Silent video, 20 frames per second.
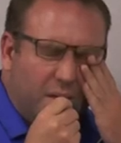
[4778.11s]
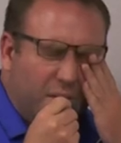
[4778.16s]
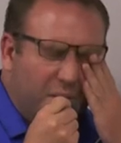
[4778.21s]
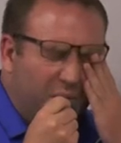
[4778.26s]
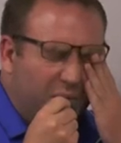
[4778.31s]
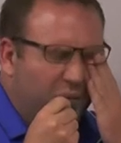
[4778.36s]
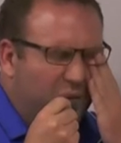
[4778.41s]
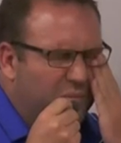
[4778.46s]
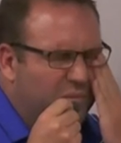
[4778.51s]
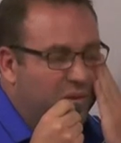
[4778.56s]

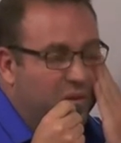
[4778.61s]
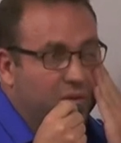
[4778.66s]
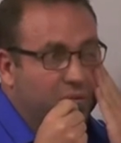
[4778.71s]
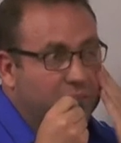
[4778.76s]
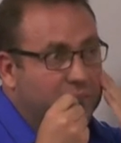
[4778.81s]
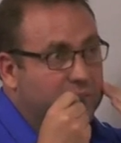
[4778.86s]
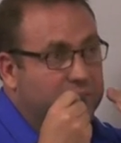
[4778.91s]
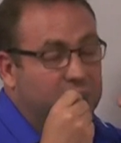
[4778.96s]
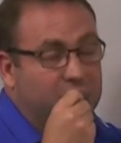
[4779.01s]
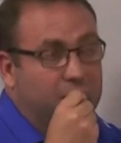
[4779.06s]

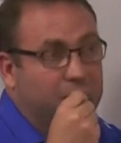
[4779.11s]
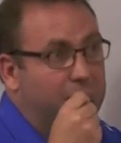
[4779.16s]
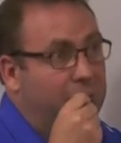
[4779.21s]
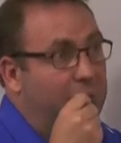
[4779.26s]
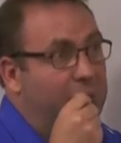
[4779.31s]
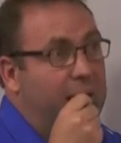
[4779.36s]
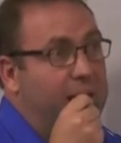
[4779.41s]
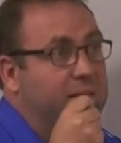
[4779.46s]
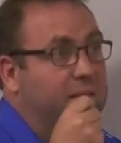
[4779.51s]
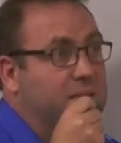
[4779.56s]
you'll see a
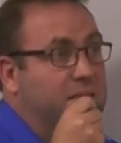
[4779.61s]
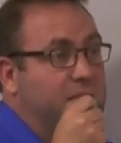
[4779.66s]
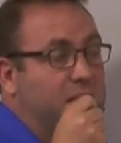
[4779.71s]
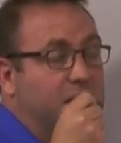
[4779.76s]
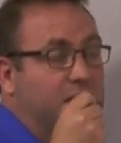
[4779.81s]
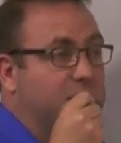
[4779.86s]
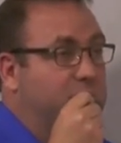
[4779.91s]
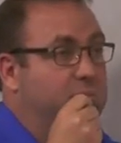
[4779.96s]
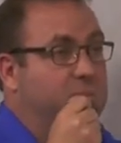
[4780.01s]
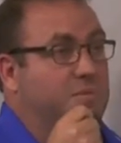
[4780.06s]
pad that
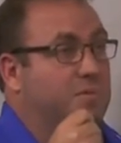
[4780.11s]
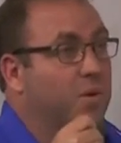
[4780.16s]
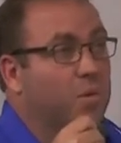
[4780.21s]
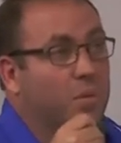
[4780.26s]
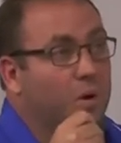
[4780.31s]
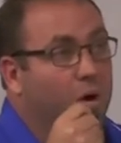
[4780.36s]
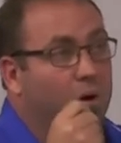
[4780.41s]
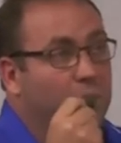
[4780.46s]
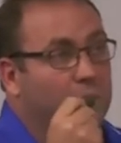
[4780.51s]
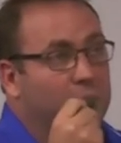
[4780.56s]
says
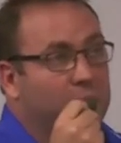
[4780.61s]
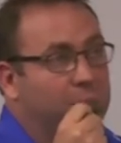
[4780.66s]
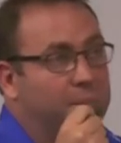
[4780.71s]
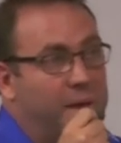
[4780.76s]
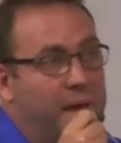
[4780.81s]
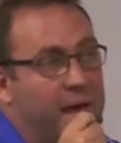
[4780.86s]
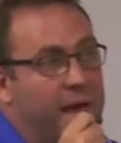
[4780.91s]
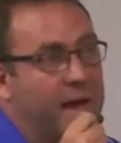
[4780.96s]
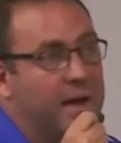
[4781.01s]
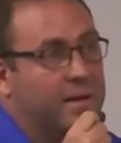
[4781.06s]
neuroma
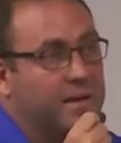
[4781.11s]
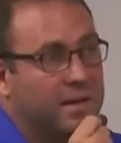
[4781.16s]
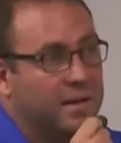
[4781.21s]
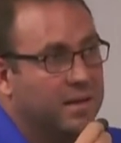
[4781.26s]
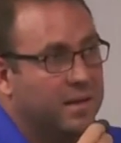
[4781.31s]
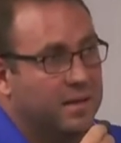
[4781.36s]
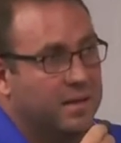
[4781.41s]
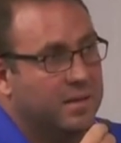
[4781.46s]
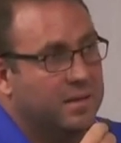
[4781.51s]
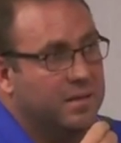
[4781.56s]
pad.
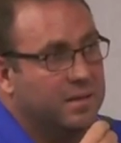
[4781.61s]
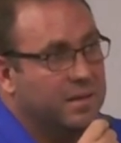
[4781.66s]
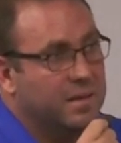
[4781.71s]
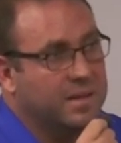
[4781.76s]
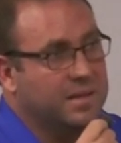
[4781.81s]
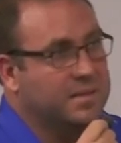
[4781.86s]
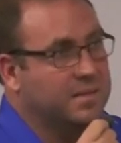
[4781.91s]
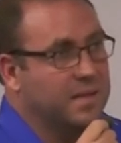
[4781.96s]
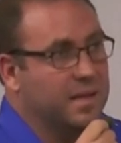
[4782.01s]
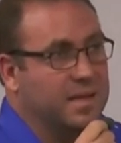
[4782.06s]

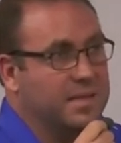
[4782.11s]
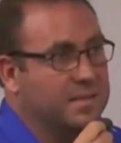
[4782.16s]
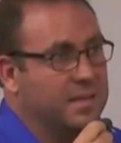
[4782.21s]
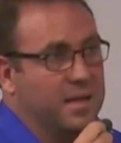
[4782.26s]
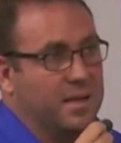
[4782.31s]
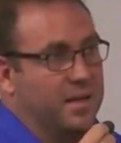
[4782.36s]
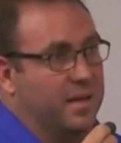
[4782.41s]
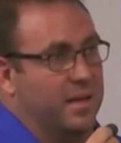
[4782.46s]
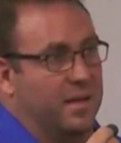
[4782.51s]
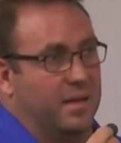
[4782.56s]
That's
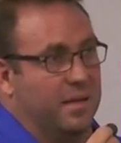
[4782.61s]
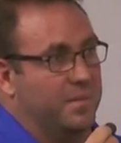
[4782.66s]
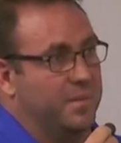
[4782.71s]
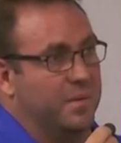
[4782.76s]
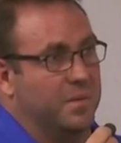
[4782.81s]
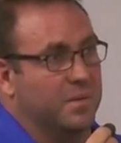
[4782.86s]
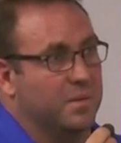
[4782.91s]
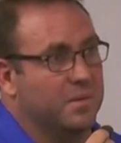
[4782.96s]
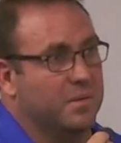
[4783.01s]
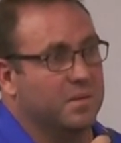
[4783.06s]
not going to help
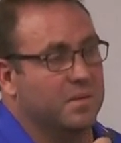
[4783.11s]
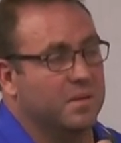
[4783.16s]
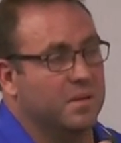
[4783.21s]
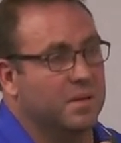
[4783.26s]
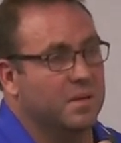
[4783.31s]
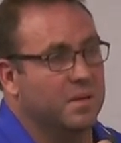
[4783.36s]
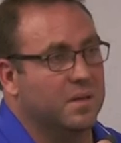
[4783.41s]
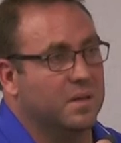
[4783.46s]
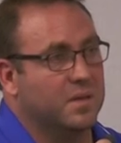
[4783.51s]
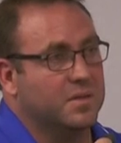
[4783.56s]
you.
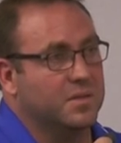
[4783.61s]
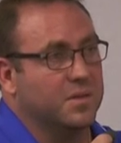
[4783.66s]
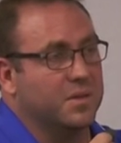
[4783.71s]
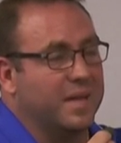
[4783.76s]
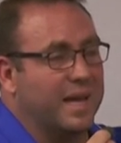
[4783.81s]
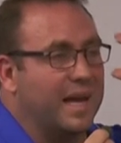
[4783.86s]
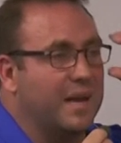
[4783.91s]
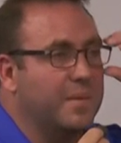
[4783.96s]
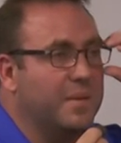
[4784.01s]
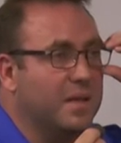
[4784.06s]
So
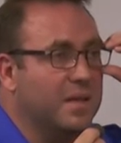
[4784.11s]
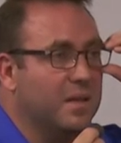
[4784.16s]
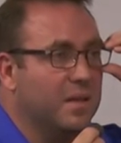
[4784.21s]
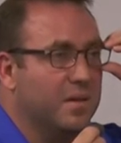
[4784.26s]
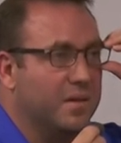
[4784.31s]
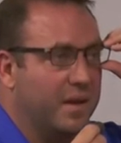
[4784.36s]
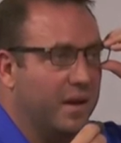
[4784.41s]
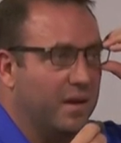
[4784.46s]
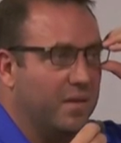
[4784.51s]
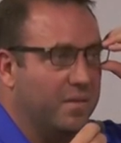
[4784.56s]
you got to be a
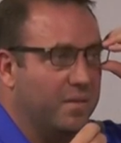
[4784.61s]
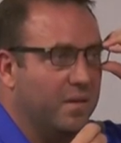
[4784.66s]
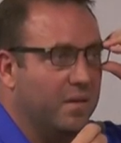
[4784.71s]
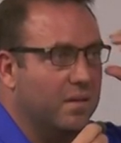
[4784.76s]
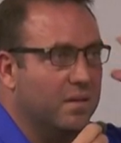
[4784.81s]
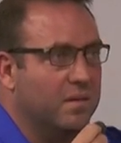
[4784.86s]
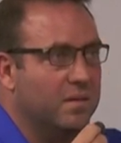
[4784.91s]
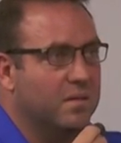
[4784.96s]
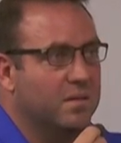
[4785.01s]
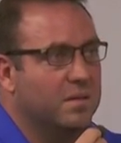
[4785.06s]
little careful.